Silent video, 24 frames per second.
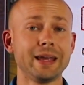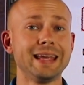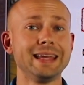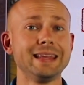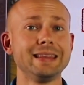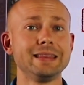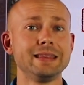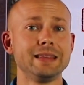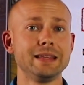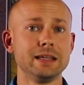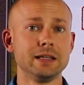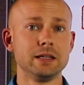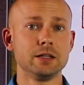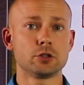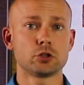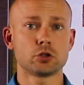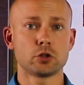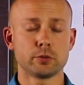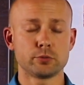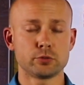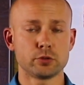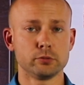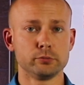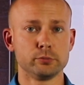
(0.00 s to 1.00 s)
in the
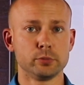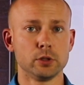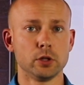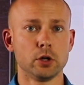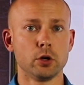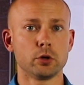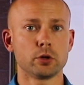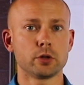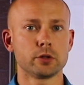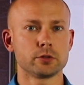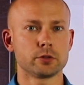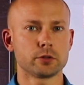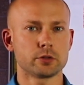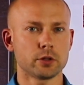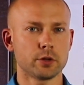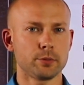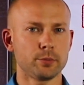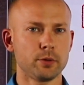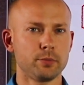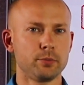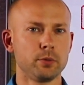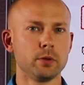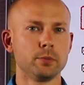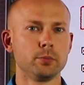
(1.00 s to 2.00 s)
description below because there's going
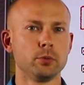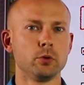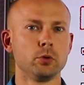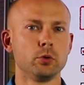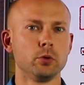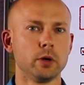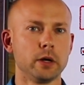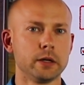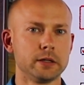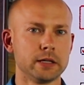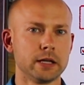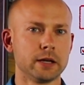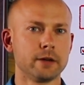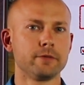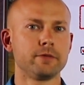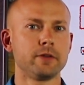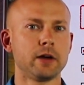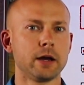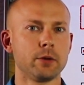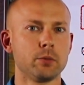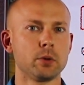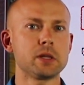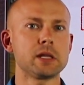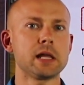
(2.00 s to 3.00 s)
to be people who
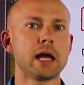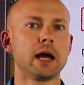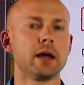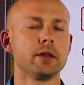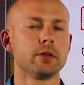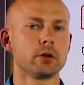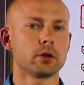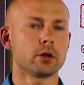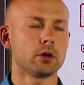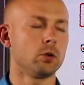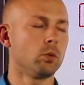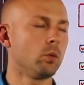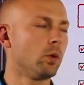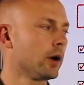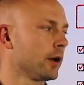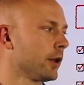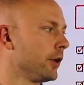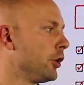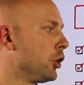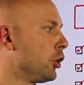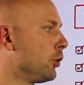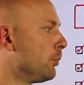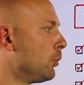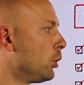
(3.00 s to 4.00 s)
identify with that and they're going to want
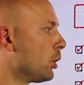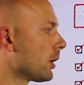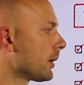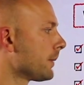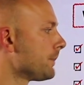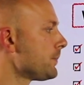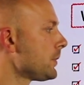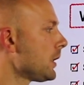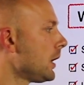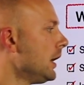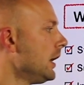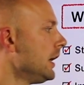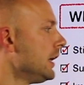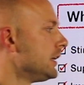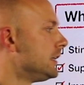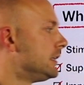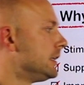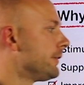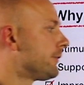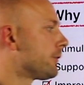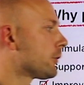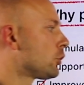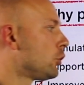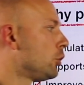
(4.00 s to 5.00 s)
to know more.
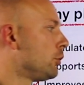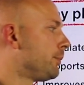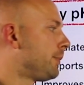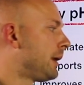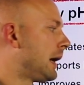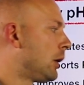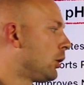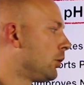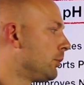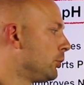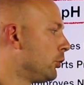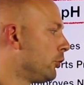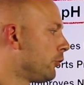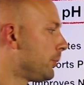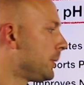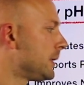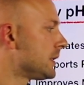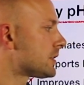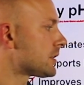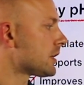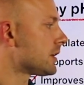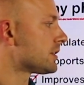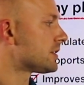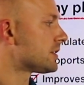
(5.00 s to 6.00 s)
Difficult bowel movements,